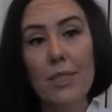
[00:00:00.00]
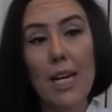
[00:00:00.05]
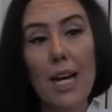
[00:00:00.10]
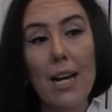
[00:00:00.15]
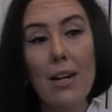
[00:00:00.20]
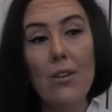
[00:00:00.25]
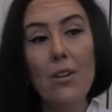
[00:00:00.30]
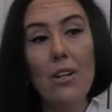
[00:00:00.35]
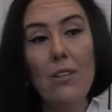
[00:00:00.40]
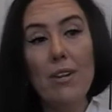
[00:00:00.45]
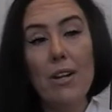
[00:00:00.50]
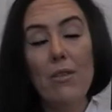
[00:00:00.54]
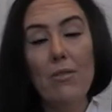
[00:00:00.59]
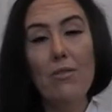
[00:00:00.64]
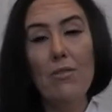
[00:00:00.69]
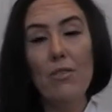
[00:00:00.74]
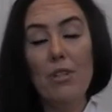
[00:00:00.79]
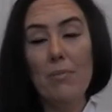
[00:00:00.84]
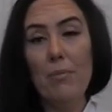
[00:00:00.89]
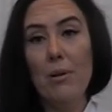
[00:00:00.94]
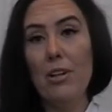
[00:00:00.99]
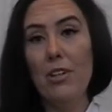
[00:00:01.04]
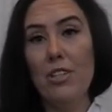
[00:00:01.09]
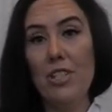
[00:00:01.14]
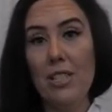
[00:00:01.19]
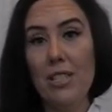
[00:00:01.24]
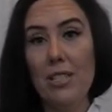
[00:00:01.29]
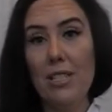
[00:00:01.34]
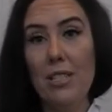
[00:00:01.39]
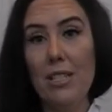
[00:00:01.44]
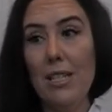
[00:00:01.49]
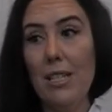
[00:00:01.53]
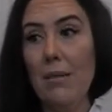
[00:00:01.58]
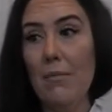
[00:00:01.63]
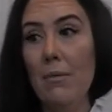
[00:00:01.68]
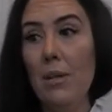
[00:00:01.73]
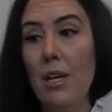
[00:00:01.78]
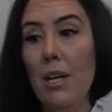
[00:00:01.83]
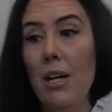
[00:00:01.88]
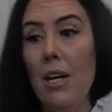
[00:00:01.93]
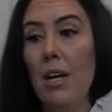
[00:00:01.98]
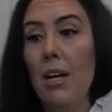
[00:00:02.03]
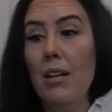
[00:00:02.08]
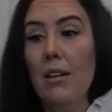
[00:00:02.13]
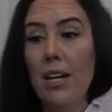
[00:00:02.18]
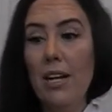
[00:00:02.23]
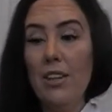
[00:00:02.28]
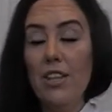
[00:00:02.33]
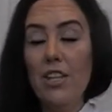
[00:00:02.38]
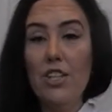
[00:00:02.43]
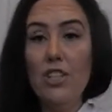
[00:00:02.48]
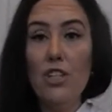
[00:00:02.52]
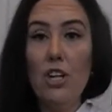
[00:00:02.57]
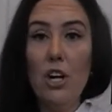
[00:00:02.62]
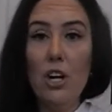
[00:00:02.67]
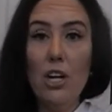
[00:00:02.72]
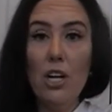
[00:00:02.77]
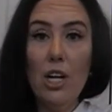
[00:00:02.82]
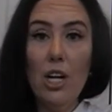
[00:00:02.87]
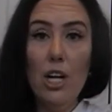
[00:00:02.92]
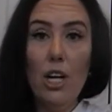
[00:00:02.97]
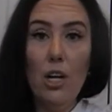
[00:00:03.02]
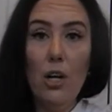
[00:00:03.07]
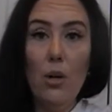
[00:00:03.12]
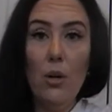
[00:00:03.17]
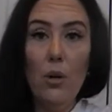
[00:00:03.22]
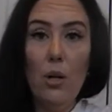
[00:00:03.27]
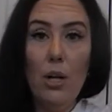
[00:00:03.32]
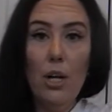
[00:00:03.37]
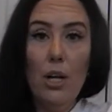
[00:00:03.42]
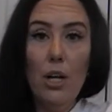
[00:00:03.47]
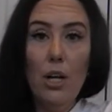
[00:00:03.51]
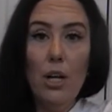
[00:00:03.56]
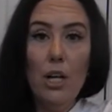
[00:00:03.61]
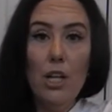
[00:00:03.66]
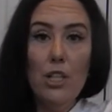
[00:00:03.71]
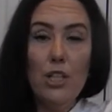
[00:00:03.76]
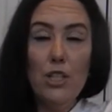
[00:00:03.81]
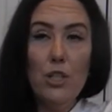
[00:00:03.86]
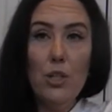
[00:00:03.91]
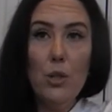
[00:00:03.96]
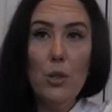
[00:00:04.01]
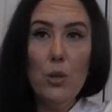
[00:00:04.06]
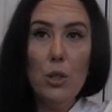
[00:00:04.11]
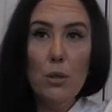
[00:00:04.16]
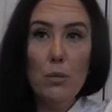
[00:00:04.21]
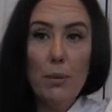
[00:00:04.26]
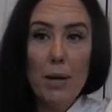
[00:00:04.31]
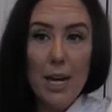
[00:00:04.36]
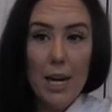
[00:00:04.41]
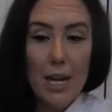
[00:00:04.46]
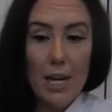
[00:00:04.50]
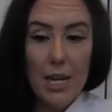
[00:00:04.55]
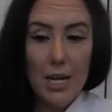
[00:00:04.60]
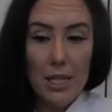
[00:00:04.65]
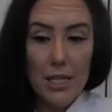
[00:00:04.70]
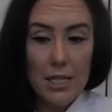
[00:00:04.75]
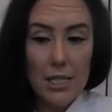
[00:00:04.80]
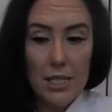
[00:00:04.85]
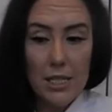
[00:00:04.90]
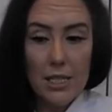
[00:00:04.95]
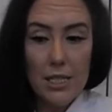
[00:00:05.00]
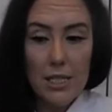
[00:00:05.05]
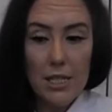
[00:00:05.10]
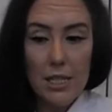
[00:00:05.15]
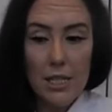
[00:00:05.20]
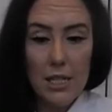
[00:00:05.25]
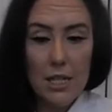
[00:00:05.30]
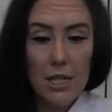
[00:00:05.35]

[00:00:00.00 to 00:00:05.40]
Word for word: I don't know if I would repurchase them. Like the charcoal toothpaste.